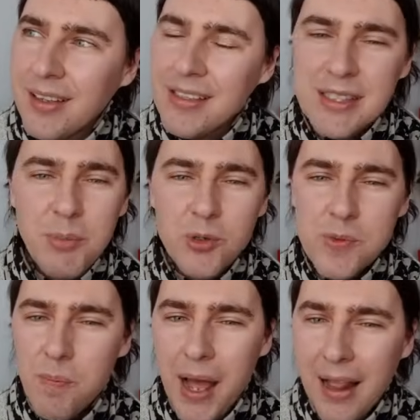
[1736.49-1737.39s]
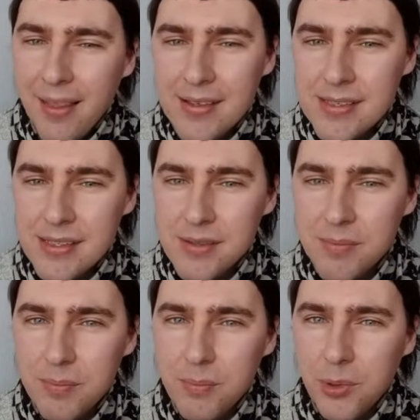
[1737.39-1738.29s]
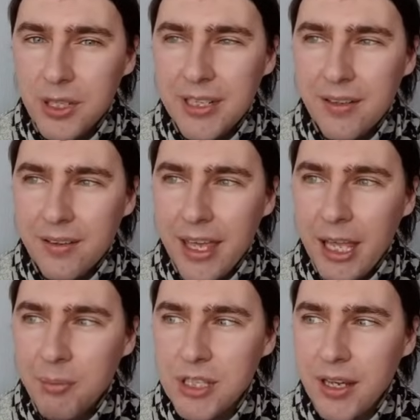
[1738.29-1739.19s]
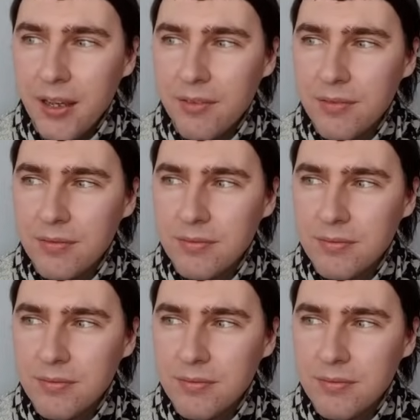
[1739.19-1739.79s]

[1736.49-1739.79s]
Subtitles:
It's the most balanced bullet hell game that I've